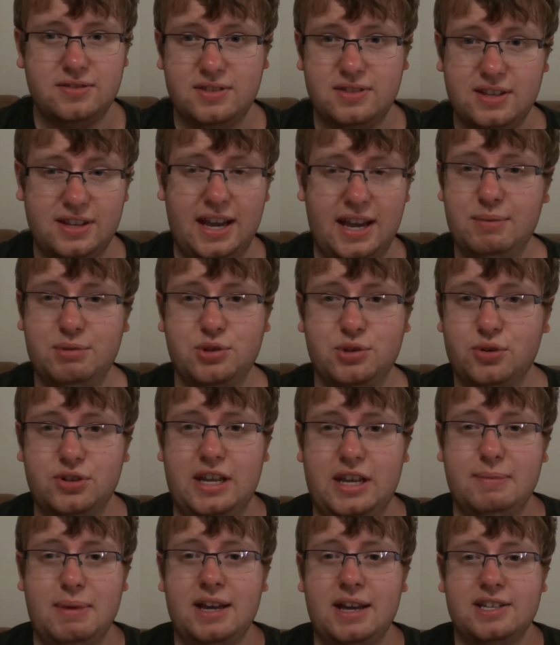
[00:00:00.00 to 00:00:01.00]
The game was
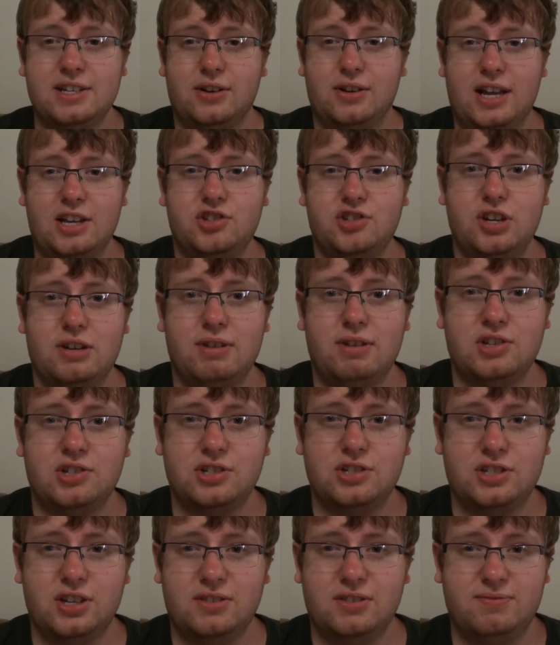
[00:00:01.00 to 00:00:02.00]
already amazing on last
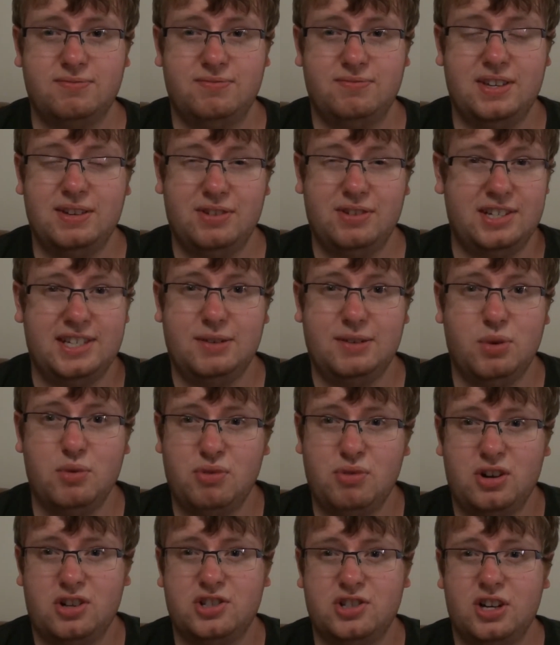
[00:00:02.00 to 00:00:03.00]
generation, so I didn't really see what
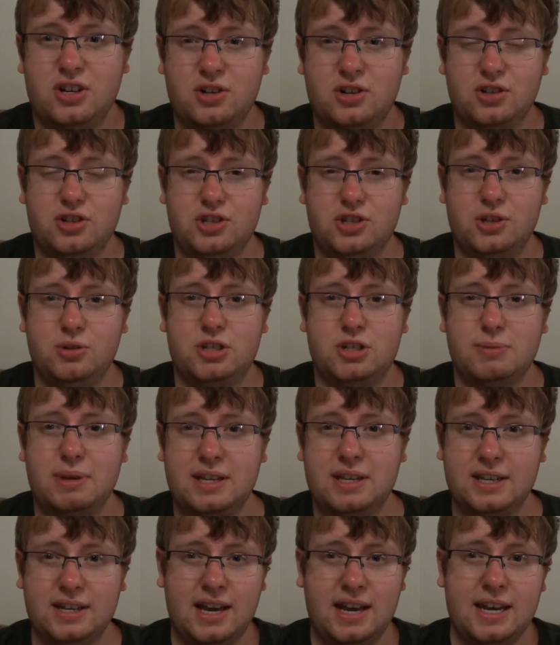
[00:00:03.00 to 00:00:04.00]
Rockstar could do to
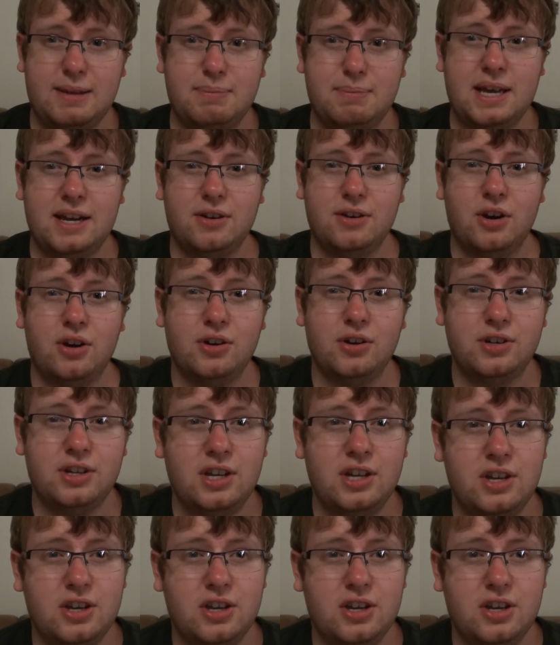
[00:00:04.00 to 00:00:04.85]
make it any better on